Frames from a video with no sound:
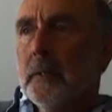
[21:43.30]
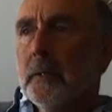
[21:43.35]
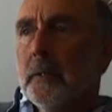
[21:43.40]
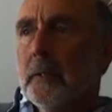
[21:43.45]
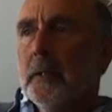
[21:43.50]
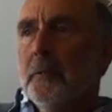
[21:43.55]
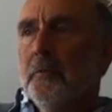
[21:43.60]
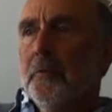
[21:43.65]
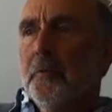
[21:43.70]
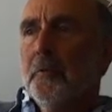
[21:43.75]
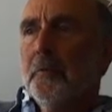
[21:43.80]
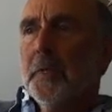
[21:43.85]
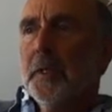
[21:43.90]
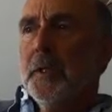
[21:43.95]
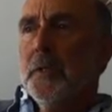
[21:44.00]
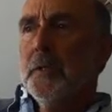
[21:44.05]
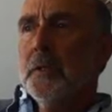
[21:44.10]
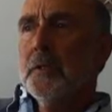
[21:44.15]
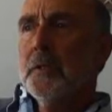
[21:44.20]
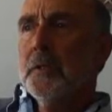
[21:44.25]
uh,
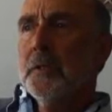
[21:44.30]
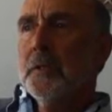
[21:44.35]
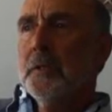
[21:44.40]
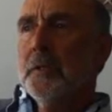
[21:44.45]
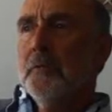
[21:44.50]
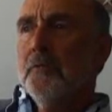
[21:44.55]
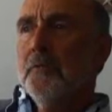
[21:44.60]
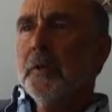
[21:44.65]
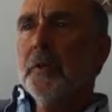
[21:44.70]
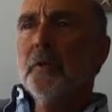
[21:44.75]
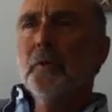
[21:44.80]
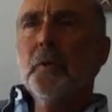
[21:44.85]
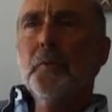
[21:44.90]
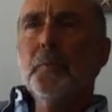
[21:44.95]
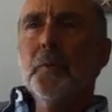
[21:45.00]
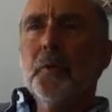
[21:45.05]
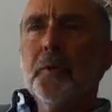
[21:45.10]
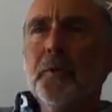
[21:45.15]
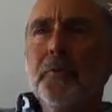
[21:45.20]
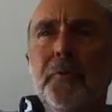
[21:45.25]
information is only
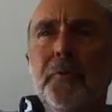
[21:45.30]
valuable